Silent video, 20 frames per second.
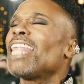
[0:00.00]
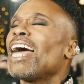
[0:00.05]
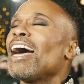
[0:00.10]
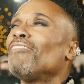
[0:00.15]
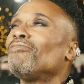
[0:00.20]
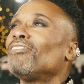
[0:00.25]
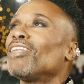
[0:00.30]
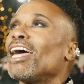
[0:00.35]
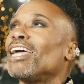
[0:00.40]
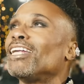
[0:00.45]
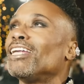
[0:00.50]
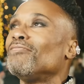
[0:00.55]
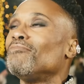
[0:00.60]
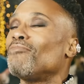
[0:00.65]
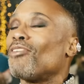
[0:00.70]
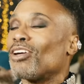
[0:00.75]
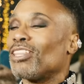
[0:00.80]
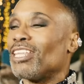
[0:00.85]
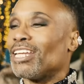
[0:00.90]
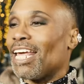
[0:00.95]
love London
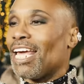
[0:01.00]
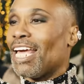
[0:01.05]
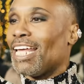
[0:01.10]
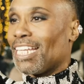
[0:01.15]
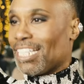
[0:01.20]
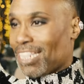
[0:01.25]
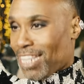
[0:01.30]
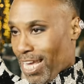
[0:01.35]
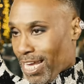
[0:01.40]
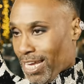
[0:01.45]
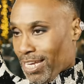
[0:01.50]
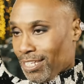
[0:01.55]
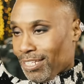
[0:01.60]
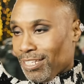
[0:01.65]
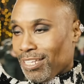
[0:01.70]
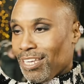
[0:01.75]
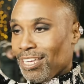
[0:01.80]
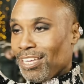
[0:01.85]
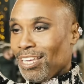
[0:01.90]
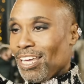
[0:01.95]
more than
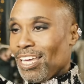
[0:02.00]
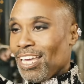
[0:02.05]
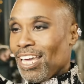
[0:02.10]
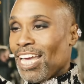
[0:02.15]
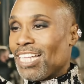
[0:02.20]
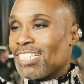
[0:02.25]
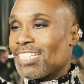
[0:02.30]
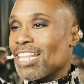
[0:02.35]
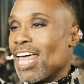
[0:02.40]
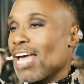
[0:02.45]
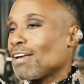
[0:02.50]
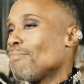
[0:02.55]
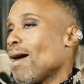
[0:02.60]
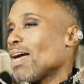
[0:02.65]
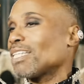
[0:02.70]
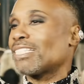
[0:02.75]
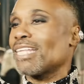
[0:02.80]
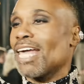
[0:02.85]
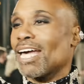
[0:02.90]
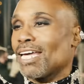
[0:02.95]
anything. It's like
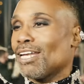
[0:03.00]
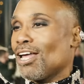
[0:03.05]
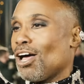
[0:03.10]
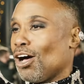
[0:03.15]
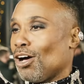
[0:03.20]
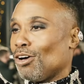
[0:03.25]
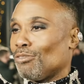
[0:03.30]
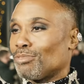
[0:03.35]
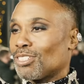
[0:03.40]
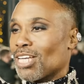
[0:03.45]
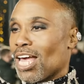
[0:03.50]
my second home,